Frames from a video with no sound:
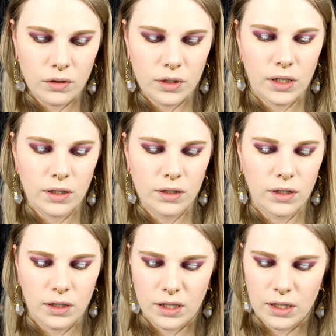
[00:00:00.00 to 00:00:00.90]
okay
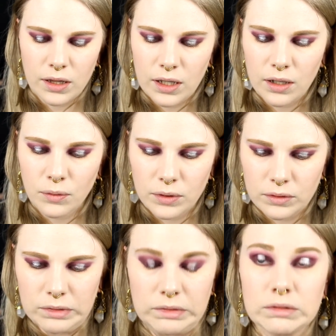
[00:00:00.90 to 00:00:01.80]
and then i
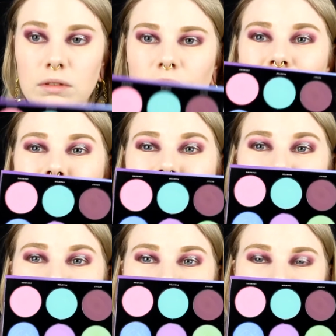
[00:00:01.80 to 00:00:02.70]
am then I
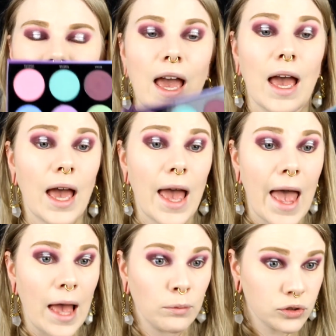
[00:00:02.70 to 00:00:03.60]
will take
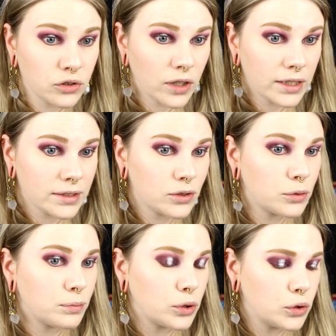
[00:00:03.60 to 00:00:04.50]
abstract to
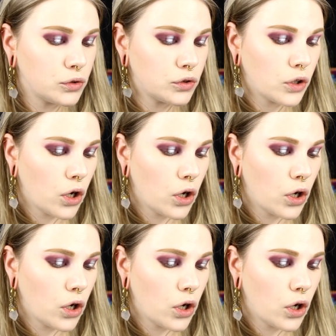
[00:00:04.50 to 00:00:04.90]
put